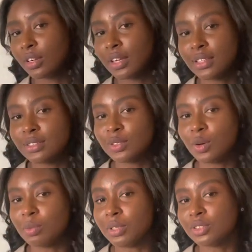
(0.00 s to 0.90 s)
and so
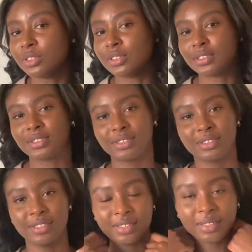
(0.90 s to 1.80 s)
much just
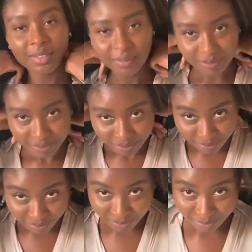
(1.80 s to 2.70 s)

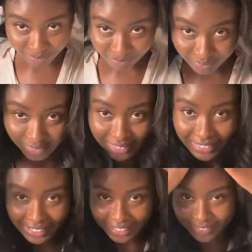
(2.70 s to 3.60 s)
mm,
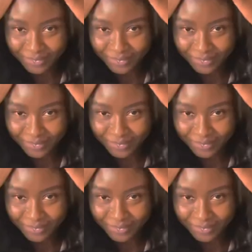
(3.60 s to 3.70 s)
yeah